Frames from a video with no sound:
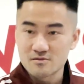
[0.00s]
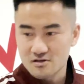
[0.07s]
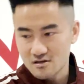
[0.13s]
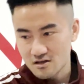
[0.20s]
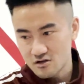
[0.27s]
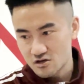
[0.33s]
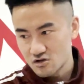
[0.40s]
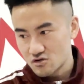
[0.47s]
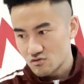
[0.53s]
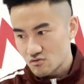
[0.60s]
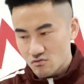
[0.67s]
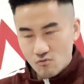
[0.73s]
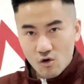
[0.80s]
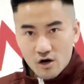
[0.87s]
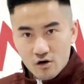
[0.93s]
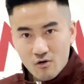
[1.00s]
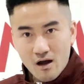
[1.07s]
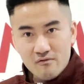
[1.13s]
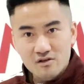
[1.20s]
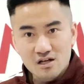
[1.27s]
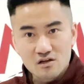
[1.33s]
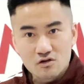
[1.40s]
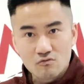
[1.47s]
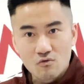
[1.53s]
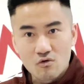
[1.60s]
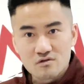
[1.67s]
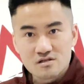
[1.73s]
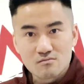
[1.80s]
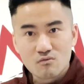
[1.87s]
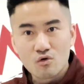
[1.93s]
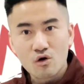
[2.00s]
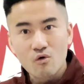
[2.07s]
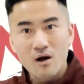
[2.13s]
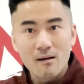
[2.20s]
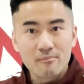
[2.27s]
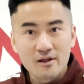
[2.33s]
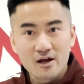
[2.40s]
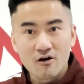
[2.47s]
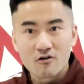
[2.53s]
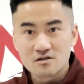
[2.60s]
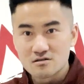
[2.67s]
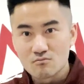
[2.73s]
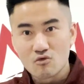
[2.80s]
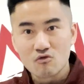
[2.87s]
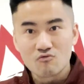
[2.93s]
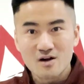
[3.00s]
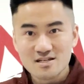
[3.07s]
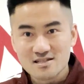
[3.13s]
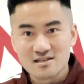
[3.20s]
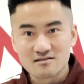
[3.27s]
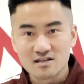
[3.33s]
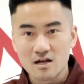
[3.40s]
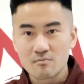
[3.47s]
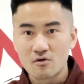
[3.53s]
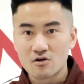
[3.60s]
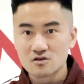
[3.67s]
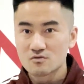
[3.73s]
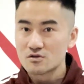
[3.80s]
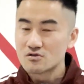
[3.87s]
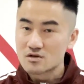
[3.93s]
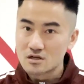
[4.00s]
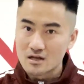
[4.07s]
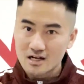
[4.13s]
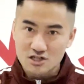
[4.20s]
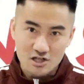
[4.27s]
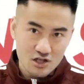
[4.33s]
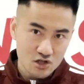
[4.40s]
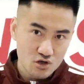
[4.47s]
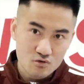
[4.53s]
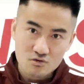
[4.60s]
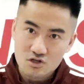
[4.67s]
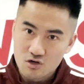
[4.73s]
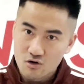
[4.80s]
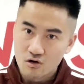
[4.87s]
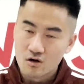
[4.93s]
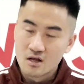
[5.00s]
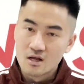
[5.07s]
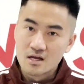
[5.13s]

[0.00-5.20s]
So then you want to gravitate towards the more grappling arts and more wrestling type arts where you can actually use your